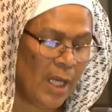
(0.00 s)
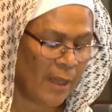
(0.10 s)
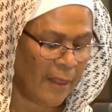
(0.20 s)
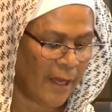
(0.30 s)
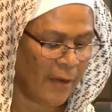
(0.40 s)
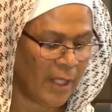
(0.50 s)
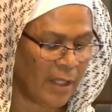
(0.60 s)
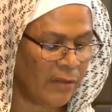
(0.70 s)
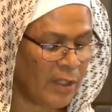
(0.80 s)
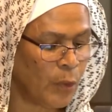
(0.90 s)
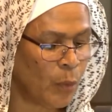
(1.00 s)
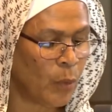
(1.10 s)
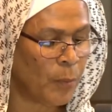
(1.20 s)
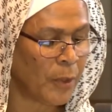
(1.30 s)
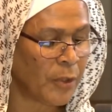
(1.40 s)
their
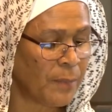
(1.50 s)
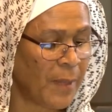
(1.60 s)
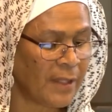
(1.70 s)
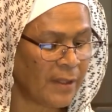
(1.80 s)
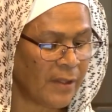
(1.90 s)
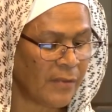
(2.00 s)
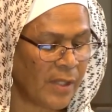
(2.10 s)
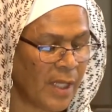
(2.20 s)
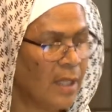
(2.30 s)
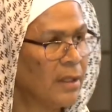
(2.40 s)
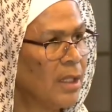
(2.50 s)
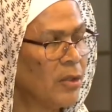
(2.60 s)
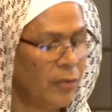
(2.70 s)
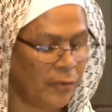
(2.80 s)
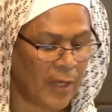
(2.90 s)
individual perspectives than
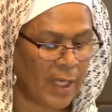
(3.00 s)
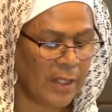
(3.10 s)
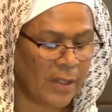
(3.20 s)
to find